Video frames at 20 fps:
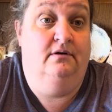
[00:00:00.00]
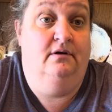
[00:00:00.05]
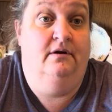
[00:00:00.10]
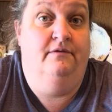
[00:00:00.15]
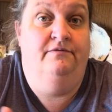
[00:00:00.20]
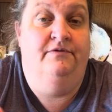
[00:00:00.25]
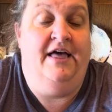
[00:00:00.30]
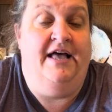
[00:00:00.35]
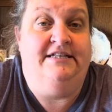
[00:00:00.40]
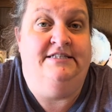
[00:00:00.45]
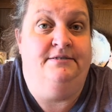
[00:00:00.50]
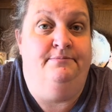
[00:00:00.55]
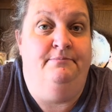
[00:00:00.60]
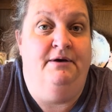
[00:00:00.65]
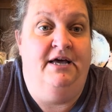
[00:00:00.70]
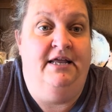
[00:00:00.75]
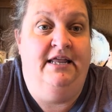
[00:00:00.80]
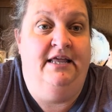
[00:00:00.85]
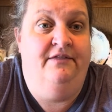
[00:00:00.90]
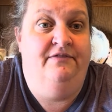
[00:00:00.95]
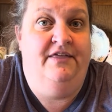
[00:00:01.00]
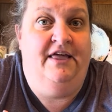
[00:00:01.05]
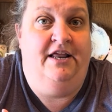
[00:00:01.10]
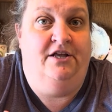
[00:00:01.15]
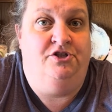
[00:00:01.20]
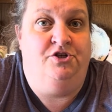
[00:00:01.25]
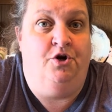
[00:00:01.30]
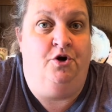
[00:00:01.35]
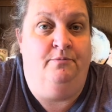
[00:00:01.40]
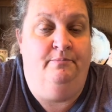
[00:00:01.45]
that's money that
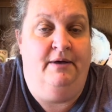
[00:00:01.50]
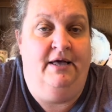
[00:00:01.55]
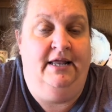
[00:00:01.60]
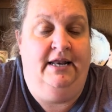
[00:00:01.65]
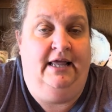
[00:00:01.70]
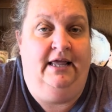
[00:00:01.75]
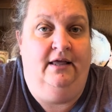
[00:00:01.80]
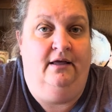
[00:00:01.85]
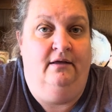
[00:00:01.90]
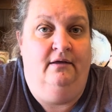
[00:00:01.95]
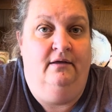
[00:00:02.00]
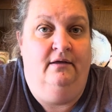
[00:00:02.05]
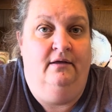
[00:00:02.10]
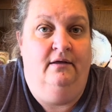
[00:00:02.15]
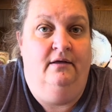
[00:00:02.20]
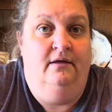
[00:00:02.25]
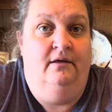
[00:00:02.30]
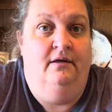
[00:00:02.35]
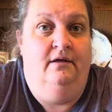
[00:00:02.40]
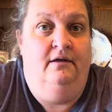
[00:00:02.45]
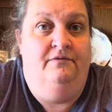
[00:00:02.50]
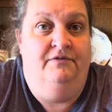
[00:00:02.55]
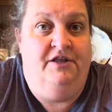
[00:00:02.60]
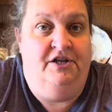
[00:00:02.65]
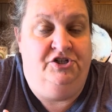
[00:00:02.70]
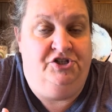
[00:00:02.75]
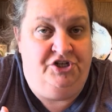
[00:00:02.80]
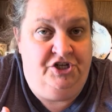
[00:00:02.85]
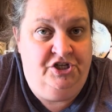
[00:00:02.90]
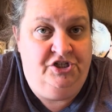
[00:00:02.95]
is her money
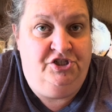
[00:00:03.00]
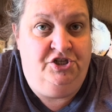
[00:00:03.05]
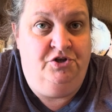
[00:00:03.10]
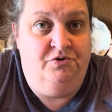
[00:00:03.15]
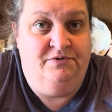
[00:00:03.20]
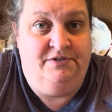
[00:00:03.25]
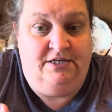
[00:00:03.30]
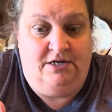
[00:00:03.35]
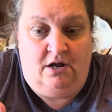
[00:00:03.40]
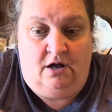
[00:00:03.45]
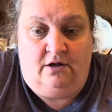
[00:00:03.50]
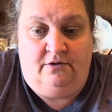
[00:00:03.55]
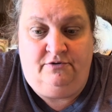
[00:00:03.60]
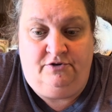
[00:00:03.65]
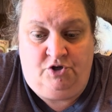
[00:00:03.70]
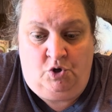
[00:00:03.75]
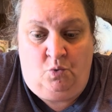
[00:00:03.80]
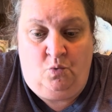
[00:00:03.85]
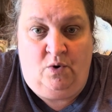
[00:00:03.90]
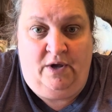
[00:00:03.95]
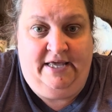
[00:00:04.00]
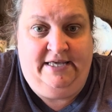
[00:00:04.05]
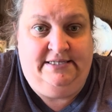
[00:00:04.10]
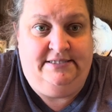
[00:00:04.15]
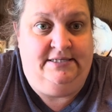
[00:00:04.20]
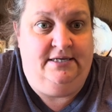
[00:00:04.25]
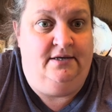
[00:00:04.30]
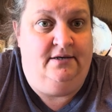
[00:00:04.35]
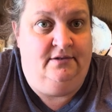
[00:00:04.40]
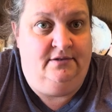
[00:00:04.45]
that she's using on
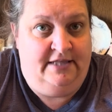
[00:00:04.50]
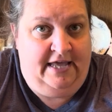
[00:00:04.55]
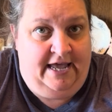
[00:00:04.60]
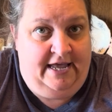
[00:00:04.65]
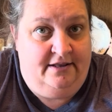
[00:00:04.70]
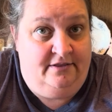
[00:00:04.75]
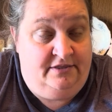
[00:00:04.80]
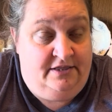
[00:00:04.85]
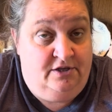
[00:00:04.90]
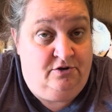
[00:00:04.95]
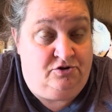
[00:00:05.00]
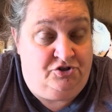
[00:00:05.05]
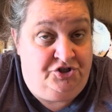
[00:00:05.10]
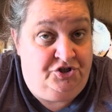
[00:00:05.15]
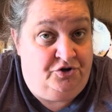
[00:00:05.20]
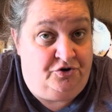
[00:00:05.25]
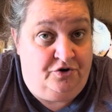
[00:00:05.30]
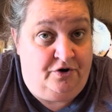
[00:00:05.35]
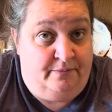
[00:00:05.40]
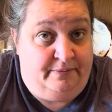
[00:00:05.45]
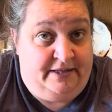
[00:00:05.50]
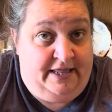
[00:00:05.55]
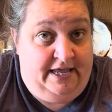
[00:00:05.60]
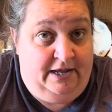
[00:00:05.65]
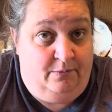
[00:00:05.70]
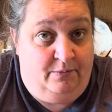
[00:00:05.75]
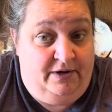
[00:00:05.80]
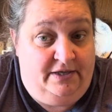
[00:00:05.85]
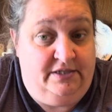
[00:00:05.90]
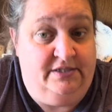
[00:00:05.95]
toys that those children are
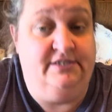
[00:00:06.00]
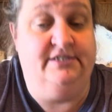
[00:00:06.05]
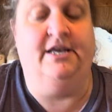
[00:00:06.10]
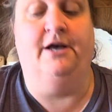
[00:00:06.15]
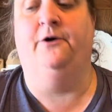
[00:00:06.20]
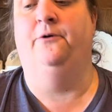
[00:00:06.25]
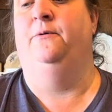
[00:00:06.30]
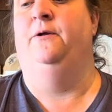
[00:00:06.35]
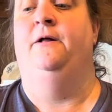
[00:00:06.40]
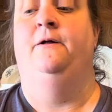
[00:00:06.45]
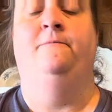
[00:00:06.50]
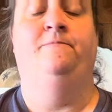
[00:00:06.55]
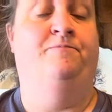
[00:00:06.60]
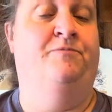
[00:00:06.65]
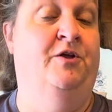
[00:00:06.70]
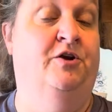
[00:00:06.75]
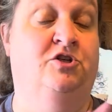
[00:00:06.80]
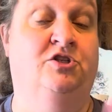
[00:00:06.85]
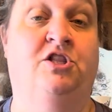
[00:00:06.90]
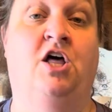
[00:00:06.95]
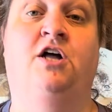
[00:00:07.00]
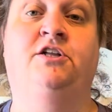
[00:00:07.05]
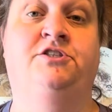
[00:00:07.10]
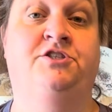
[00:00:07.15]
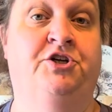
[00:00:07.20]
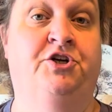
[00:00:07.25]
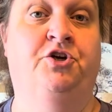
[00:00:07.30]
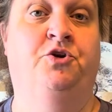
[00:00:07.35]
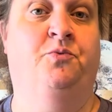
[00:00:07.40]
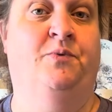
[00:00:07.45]
playing with. So there's lots
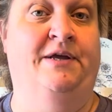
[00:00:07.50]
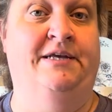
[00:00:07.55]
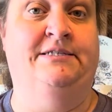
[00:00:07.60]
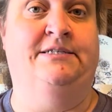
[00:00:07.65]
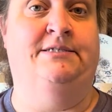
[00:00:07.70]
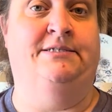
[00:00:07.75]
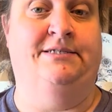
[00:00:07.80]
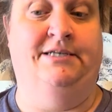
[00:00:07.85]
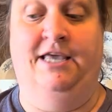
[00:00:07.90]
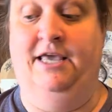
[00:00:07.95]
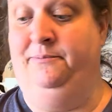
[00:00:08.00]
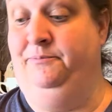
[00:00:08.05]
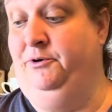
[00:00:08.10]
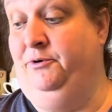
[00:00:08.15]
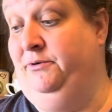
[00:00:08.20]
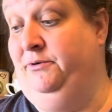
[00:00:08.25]
of good reasons to keep your